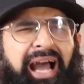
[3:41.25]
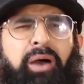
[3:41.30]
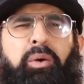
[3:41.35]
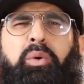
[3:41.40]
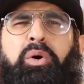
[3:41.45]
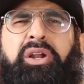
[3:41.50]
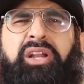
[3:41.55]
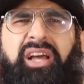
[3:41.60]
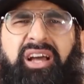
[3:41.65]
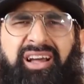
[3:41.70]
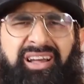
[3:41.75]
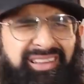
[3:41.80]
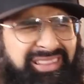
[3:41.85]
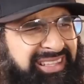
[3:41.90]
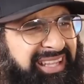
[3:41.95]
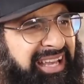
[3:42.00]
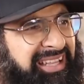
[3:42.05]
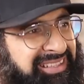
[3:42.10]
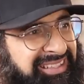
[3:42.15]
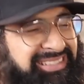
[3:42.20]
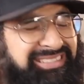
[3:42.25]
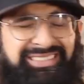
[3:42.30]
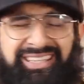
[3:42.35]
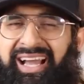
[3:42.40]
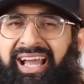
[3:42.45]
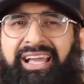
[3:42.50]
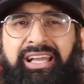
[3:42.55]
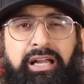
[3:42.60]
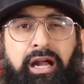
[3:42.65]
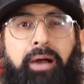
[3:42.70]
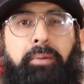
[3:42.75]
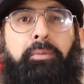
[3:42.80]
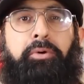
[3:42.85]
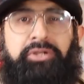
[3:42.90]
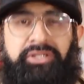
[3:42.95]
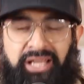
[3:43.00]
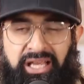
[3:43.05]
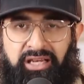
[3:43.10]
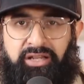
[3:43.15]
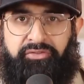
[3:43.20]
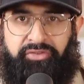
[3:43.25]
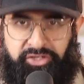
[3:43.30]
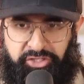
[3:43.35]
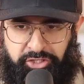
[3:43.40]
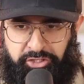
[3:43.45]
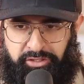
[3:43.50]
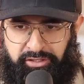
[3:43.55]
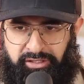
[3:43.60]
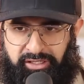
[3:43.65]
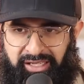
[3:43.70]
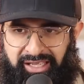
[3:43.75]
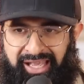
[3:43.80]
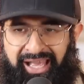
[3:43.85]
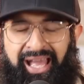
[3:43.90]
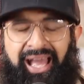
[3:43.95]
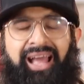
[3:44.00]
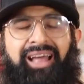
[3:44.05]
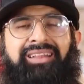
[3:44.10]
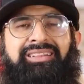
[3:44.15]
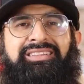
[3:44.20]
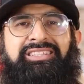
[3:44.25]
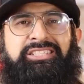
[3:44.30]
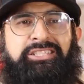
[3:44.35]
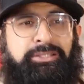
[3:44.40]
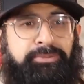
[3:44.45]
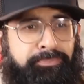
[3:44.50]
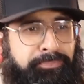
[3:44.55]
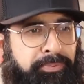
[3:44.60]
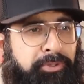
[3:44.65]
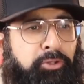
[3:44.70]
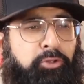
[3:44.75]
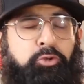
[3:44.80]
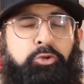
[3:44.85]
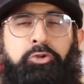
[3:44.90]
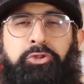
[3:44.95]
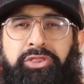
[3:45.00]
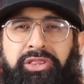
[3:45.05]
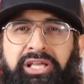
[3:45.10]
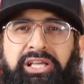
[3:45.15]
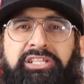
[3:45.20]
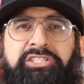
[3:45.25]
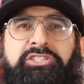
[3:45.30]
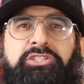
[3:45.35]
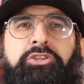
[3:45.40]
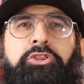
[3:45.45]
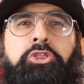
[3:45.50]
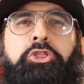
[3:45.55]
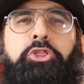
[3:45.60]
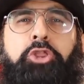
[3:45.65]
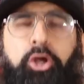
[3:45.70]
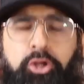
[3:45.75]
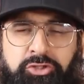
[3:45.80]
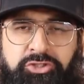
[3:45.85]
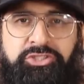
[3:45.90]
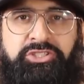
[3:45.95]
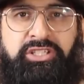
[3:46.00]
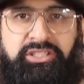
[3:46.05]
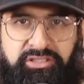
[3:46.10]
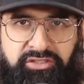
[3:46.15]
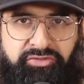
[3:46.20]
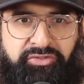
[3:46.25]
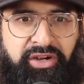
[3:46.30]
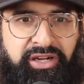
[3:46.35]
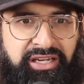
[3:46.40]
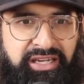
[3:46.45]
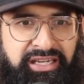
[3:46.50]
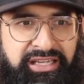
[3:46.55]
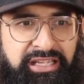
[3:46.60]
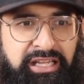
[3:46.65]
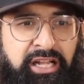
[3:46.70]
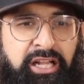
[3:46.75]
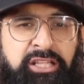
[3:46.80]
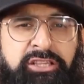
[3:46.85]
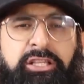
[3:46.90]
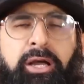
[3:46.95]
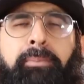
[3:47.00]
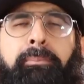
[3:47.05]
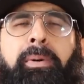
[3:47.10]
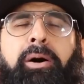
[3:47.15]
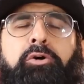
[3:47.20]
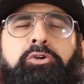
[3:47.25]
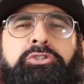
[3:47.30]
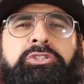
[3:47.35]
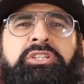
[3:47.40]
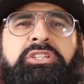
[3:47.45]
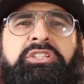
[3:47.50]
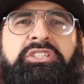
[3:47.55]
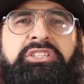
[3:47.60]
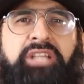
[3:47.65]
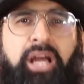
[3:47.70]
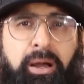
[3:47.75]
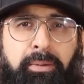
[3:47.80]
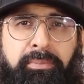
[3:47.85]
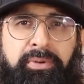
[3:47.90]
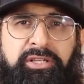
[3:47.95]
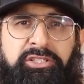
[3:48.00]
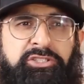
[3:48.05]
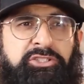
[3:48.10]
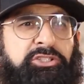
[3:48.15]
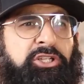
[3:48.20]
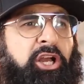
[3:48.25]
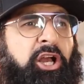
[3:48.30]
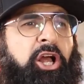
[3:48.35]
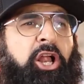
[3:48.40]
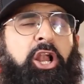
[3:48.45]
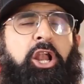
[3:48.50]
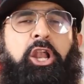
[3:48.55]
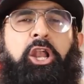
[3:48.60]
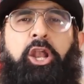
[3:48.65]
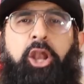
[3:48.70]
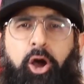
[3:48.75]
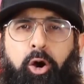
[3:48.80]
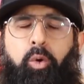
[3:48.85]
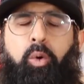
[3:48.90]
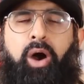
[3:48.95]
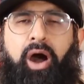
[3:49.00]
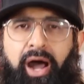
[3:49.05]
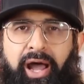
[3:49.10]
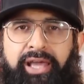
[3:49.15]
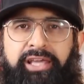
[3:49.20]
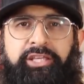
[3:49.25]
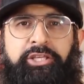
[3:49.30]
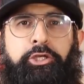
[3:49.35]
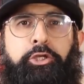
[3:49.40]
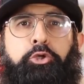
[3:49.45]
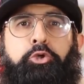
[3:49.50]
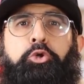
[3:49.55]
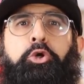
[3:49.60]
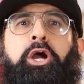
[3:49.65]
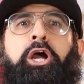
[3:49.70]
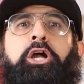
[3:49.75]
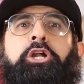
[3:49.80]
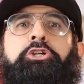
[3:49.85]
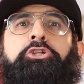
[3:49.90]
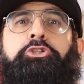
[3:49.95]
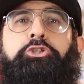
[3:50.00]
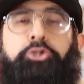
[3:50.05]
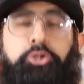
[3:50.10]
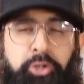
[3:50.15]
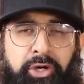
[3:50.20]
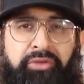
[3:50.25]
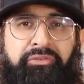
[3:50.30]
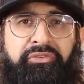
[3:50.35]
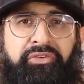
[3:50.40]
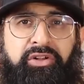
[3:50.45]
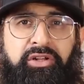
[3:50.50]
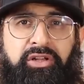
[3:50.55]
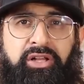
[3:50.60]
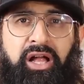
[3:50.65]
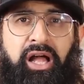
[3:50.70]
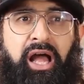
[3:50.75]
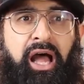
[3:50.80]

How on earth can this guy come on television and spew this nonsense, frankly? The most dumbest, low IQ drivel